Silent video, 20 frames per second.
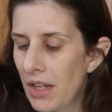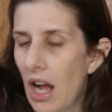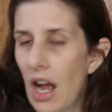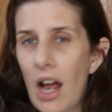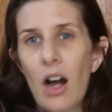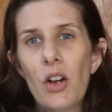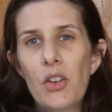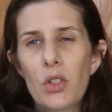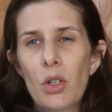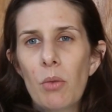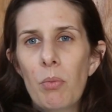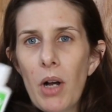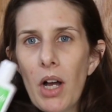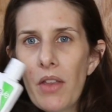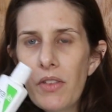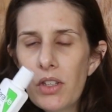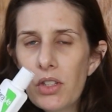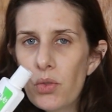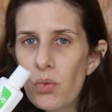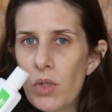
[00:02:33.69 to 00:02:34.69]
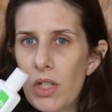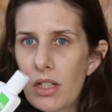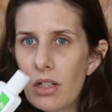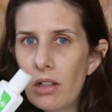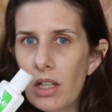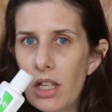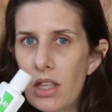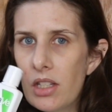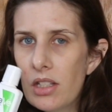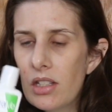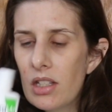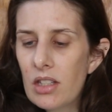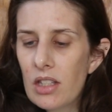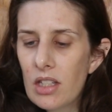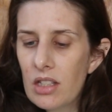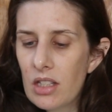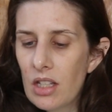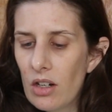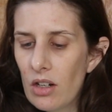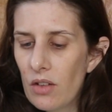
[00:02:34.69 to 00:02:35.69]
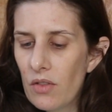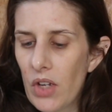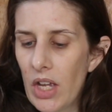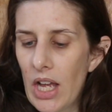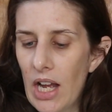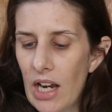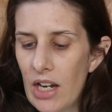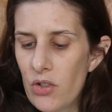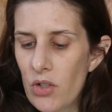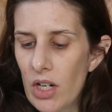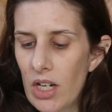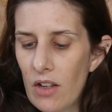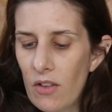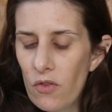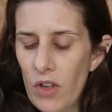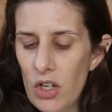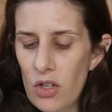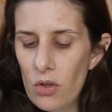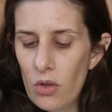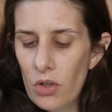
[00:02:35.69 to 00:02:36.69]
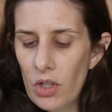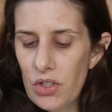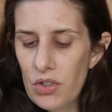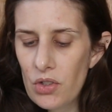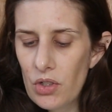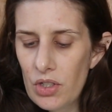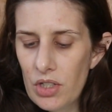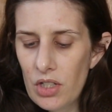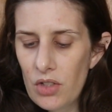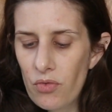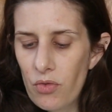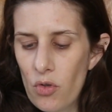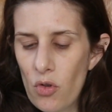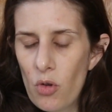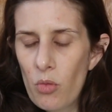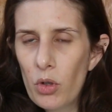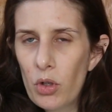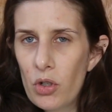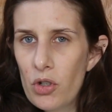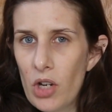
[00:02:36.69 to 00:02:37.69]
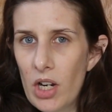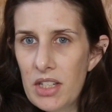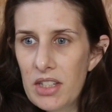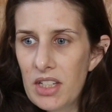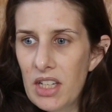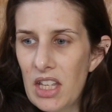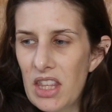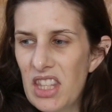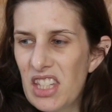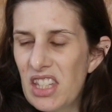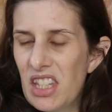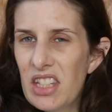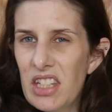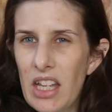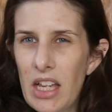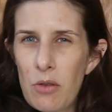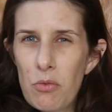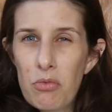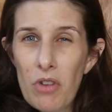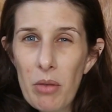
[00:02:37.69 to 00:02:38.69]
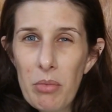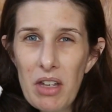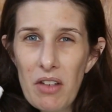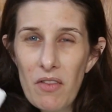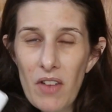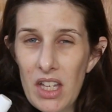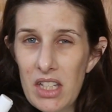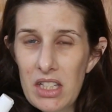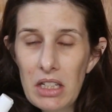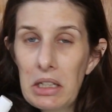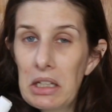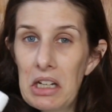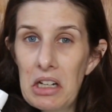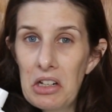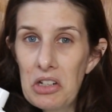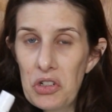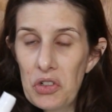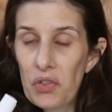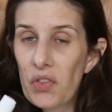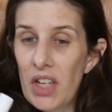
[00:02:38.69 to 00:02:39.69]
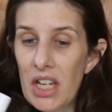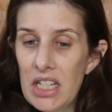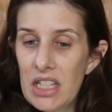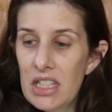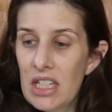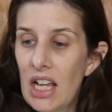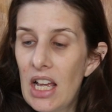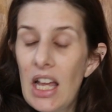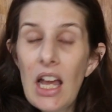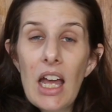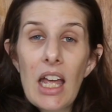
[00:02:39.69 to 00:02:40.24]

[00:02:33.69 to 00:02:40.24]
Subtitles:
I also bought this recently. This is a CeraVe Hydrating Facial Cleanser. It says for normal to dry skin. This is like rubbing Vaseline on your face.